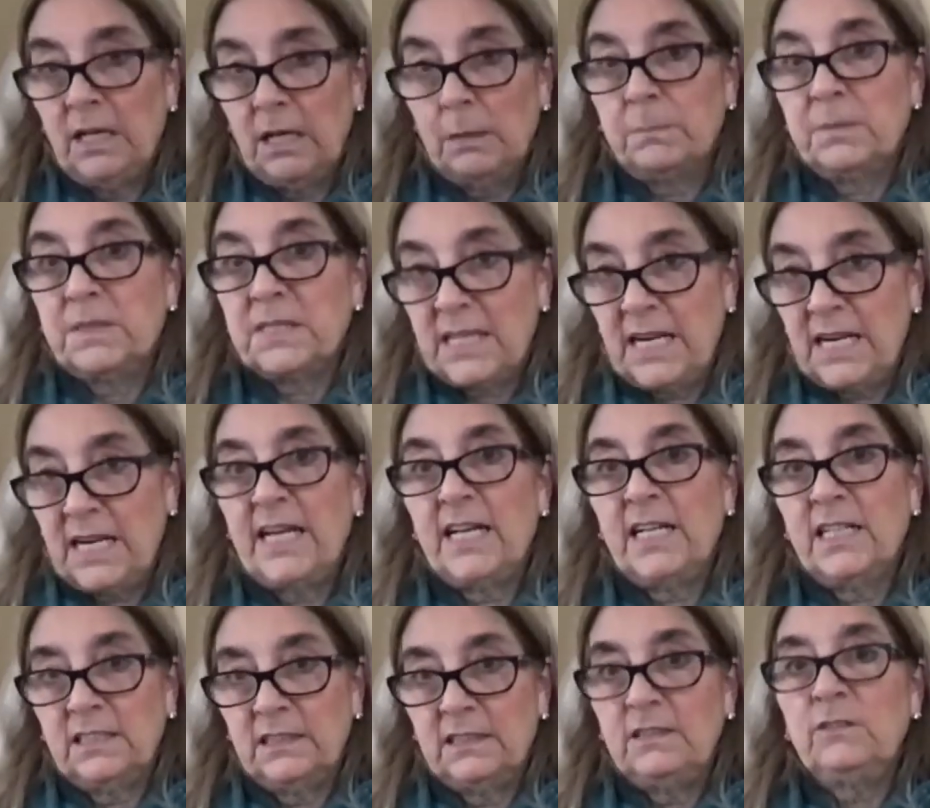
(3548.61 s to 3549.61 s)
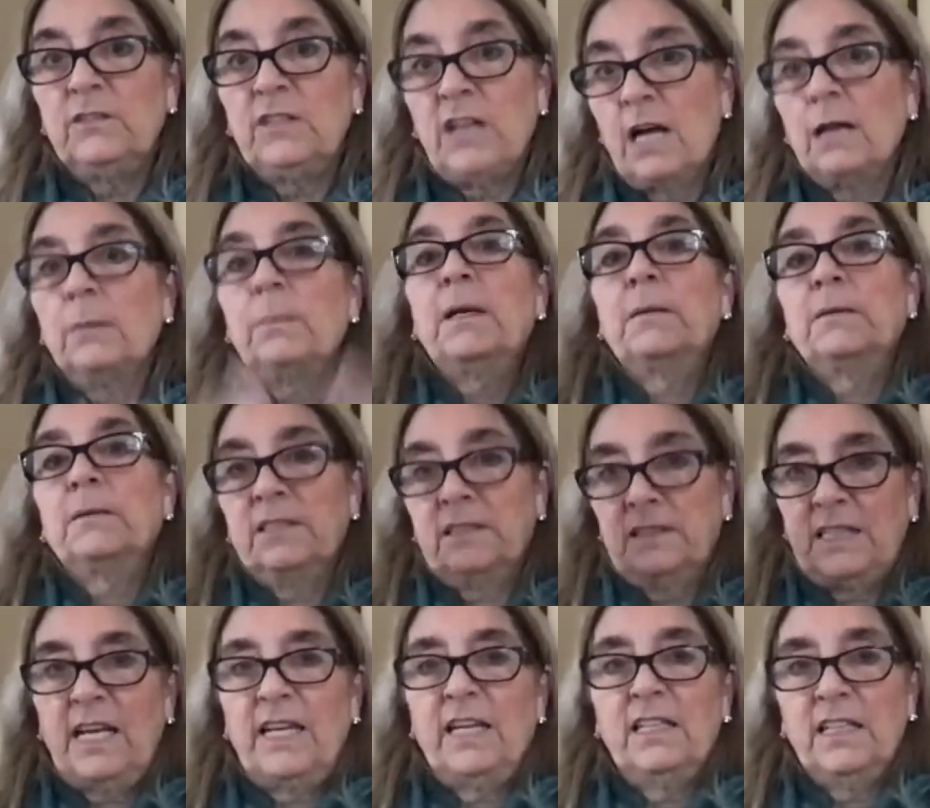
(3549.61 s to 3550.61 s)
upscale. You've got to be able to
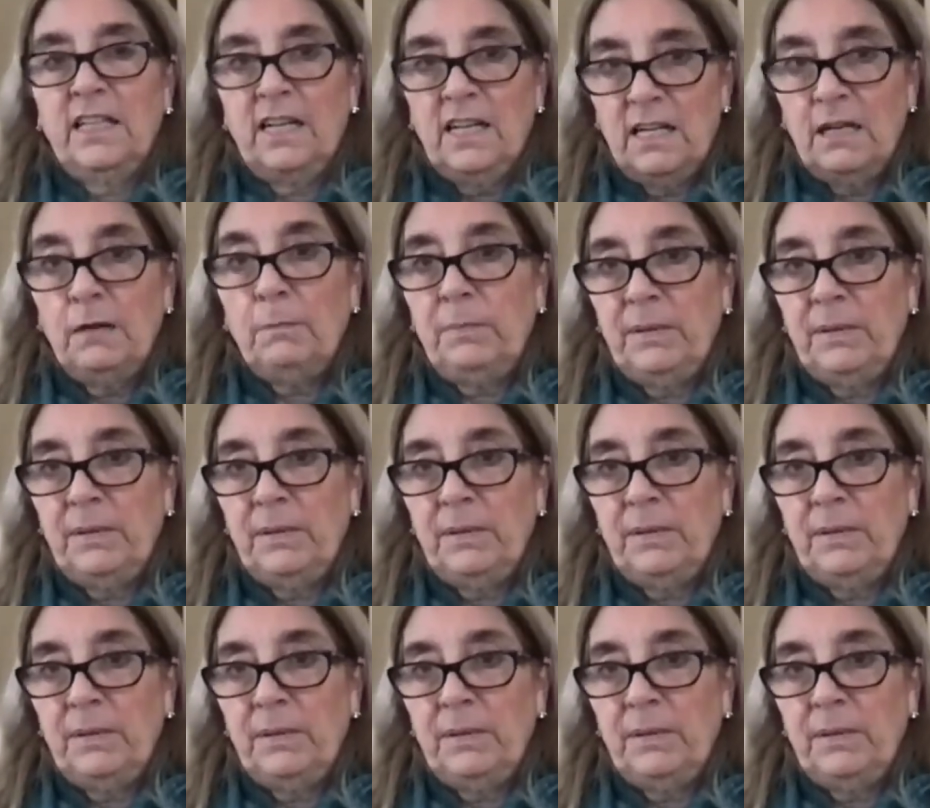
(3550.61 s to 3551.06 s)
scale it up